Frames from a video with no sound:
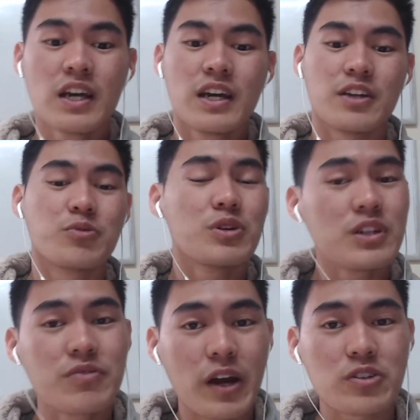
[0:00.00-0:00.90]
It really
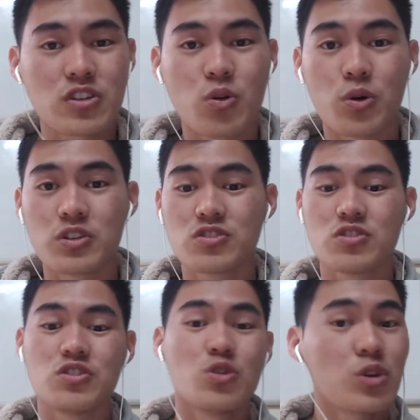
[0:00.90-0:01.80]
varies according to
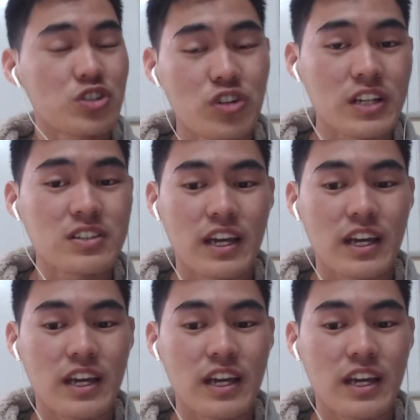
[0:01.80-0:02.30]
your strength